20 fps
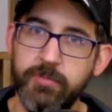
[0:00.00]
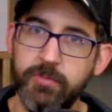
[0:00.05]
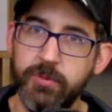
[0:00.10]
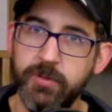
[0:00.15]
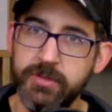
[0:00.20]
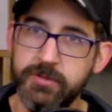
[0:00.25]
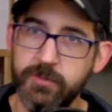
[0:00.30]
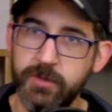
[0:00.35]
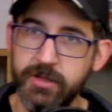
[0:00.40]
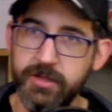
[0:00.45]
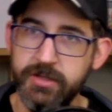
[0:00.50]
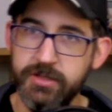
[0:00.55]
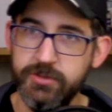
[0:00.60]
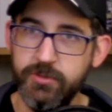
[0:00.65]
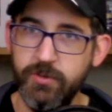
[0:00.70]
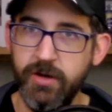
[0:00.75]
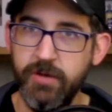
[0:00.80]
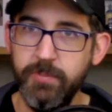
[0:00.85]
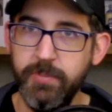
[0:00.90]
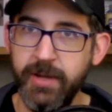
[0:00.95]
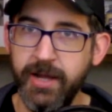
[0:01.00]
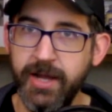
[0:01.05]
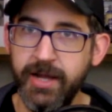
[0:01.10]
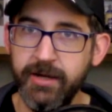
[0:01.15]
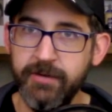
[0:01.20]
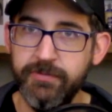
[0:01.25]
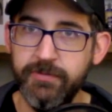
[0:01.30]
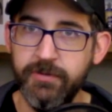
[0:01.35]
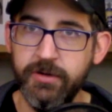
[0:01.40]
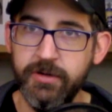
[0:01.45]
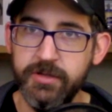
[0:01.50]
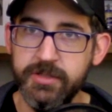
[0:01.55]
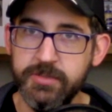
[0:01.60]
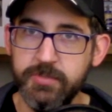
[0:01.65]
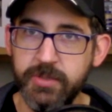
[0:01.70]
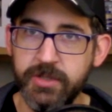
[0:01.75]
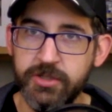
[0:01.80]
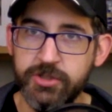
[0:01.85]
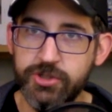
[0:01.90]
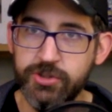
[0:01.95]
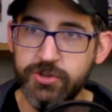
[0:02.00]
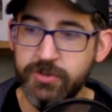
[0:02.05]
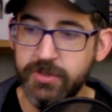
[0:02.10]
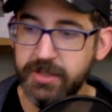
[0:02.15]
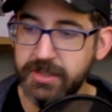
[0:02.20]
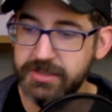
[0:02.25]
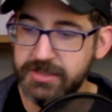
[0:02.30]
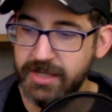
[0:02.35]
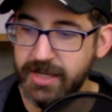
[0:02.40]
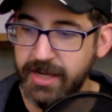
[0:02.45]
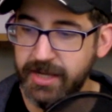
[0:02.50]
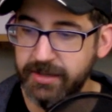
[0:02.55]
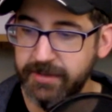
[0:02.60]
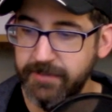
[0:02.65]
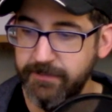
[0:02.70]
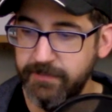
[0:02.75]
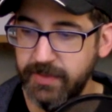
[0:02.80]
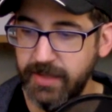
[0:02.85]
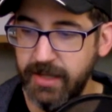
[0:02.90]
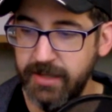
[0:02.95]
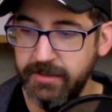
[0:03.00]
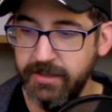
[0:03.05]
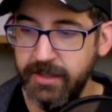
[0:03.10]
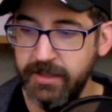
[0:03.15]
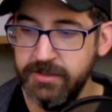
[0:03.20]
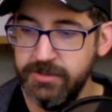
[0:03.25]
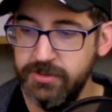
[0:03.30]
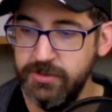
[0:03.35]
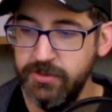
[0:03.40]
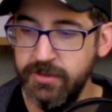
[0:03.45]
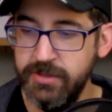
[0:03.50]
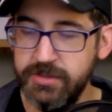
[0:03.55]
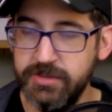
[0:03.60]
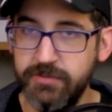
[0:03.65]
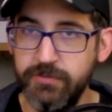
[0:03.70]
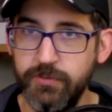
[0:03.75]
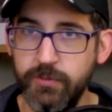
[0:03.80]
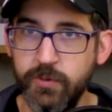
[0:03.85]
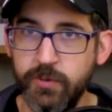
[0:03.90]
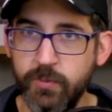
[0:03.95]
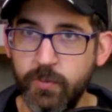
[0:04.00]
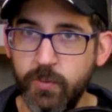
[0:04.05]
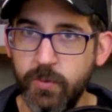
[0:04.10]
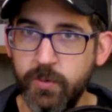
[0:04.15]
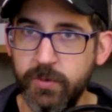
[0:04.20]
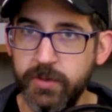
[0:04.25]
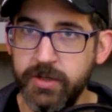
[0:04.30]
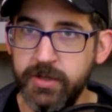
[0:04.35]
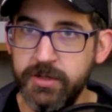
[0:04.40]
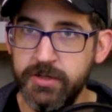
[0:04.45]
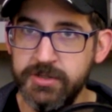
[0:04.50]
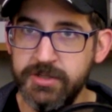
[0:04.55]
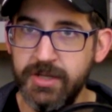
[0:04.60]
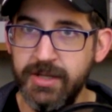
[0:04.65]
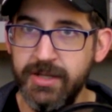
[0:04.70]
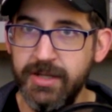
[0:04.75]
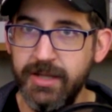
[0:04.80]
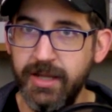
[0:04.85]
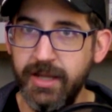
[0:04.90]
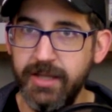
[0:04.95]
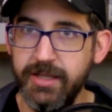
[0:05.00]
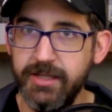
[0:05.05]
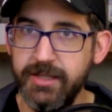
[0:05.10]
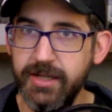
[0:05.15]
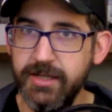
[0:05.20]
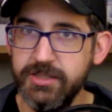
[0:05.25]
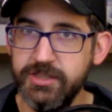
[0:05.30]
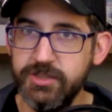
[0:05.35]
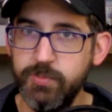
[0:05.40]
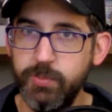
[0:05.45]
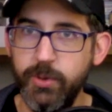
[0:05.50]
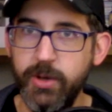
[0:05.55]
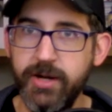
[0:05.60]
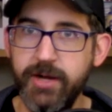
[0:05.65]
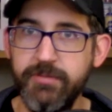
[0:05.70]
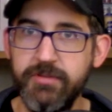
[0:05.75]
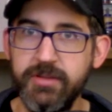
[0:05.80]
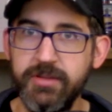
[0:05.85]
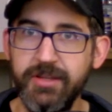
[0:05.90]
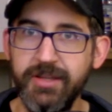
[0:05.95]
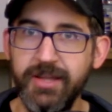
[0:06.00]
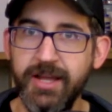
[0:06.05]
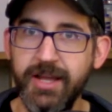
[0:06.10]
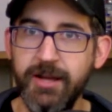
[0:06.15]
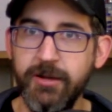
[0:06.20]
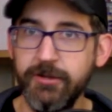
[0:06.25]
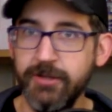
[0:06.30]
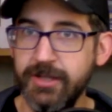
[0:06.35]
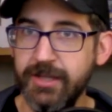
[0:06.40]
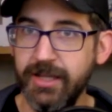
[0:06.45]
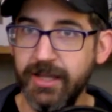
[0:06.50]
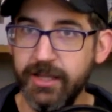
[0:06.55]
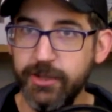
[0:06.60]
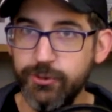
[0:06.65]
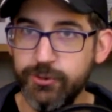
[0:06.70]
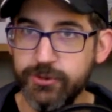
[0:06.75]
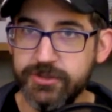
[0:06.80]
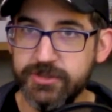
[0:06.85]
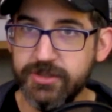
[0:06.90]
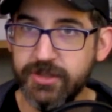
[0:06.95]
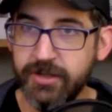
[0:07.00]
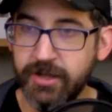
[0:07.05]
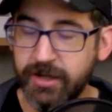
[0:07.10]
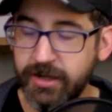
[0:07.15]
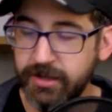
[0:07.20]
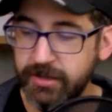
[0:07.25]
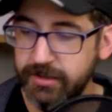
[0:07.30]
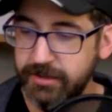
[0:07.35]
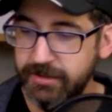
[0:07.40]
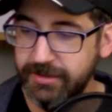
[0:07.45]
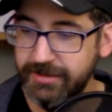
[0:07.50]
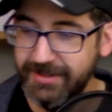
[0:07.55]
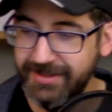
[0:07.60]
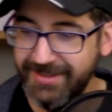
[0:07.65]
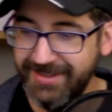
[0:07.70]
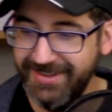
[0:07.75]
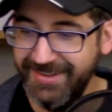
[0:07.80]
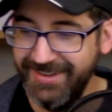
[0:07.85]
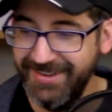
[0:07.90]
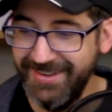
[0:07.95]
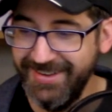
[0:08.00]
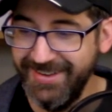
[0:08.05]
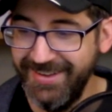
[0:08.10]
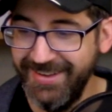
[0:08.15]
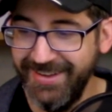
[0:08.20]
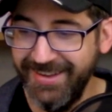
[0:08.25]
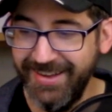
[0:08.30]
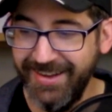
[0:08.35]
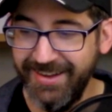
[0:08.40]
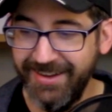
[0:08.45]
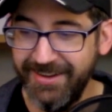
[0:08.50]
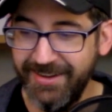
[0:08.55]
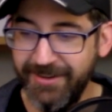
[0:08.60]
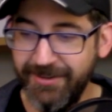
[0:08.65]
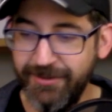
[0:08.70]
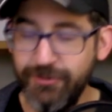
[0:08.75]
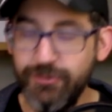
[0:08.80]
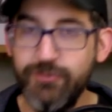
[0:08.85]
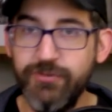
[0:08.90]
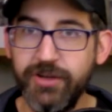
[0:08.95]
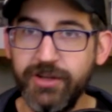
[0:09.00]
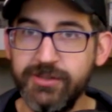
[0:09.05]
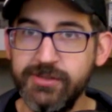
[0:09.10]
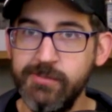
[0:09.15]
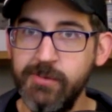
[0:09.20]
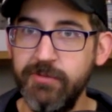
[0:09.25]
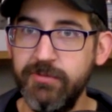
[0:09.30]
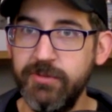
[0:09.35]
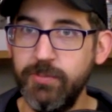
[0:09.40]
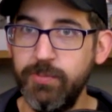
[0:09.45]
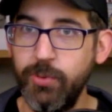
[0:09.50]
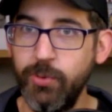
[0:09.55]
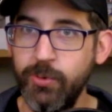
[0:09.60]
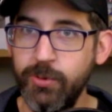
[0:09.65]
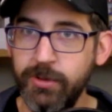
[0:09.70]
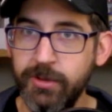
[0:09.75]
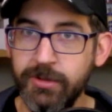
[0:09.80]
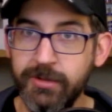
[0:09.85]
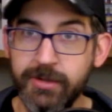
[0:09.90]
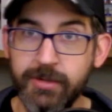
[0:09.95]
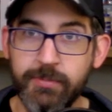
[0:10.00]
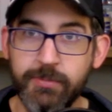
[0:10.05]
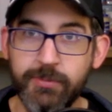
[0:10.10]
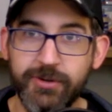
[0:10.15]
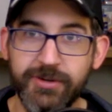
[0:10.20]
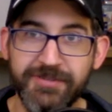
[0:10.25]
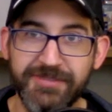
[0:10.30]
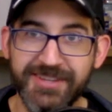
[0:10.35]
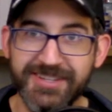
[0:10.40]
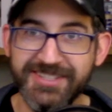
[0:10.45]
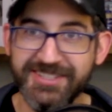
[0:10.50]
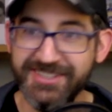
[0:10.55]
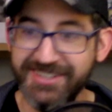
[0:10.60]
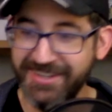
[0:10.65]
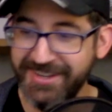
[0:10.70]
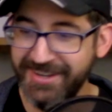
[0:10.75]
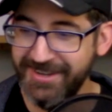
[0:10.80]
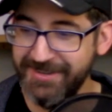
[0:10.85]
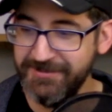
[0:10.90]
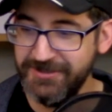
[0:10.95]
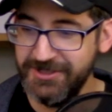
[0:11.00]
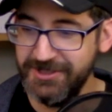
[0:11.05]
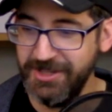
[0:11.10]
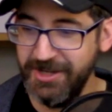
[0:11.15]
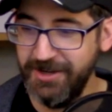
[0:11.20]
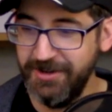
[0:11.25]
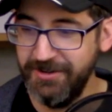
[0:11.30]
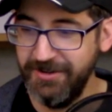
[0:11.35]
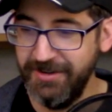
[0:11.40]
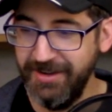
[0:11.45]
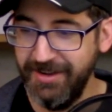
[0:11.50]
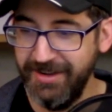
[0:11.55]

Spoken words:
points. 1 in a 12 pack for his big shooting attack, and then 2 units of 4 warriors. And he kind of spread everything out. He was a victim of the portal in previous games. So,